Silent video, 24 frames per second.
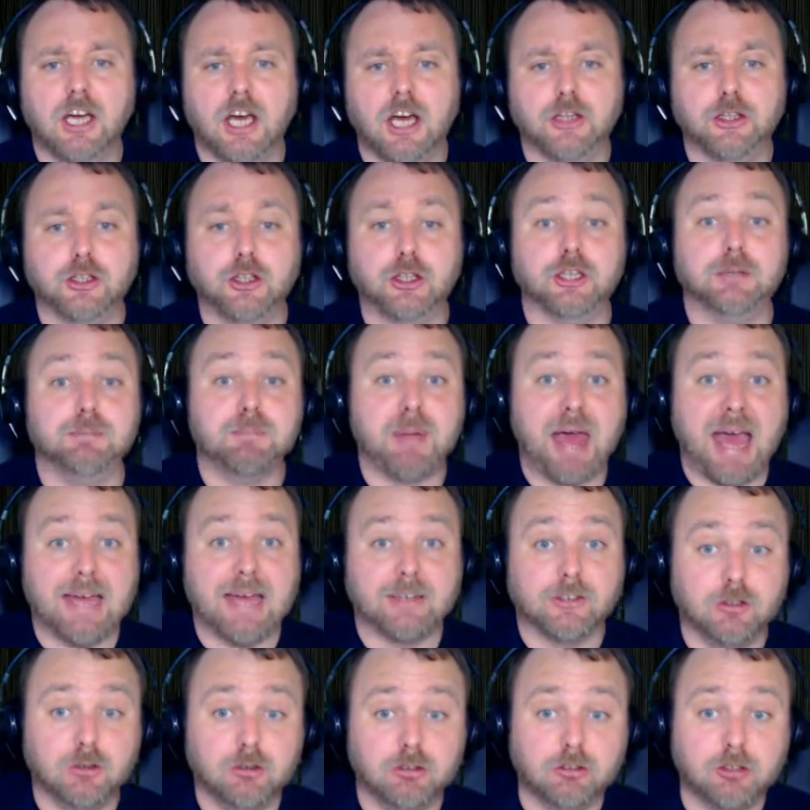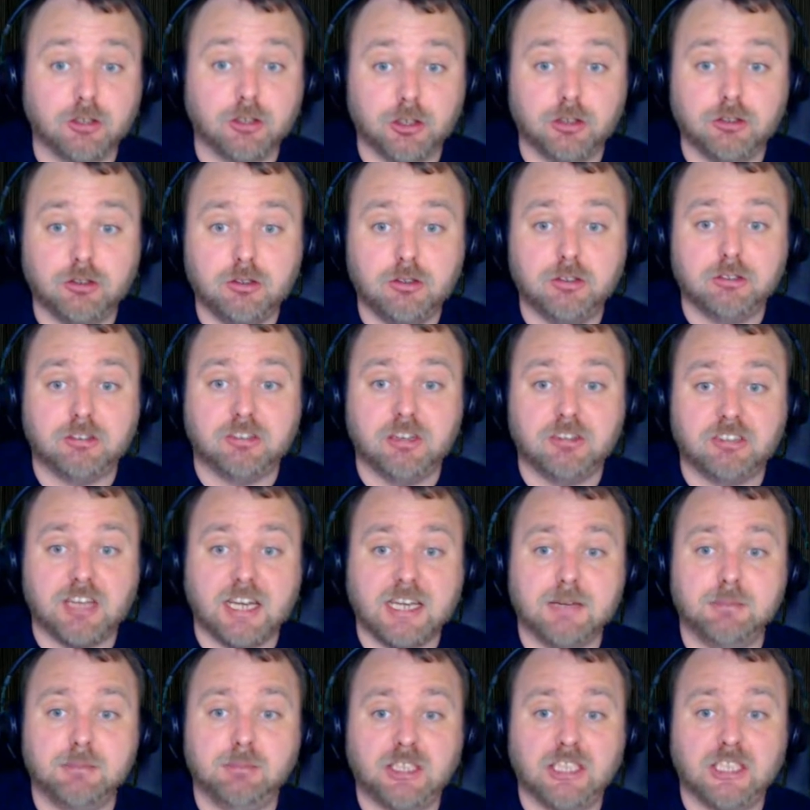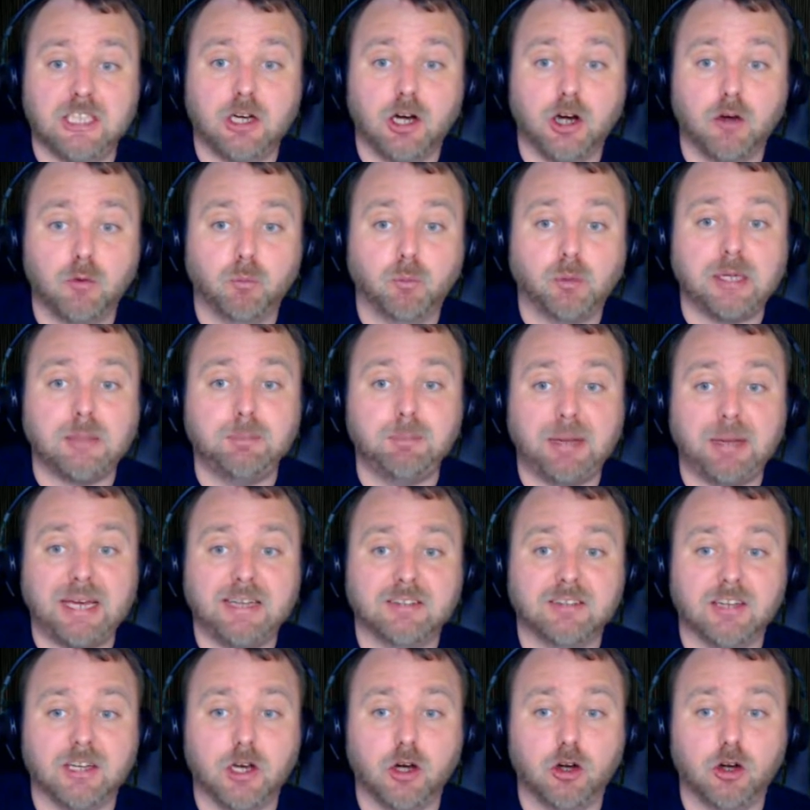The good and bad news. The good news is AMD are rebating